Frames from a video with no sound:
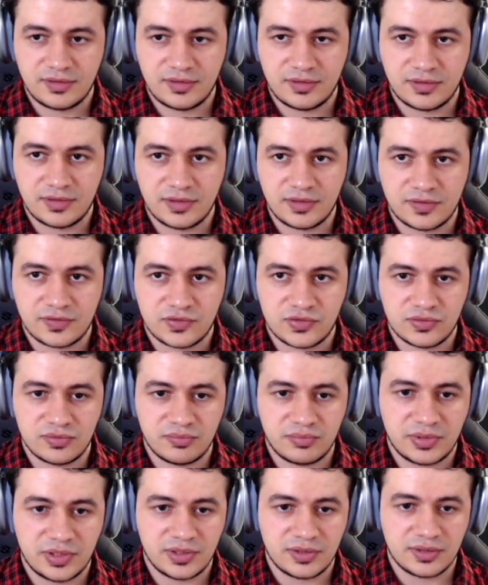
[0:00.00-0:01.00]
that
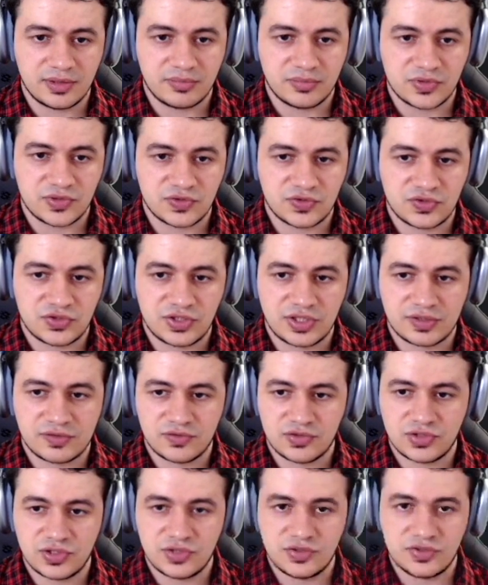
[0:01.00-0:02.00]
should be it. Let me just check the
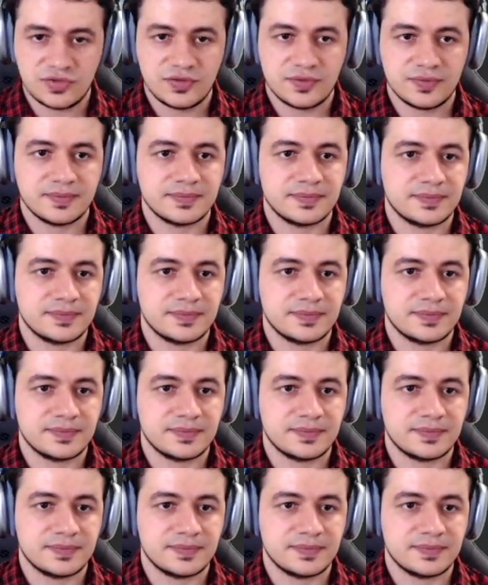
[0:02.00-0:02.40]
changes.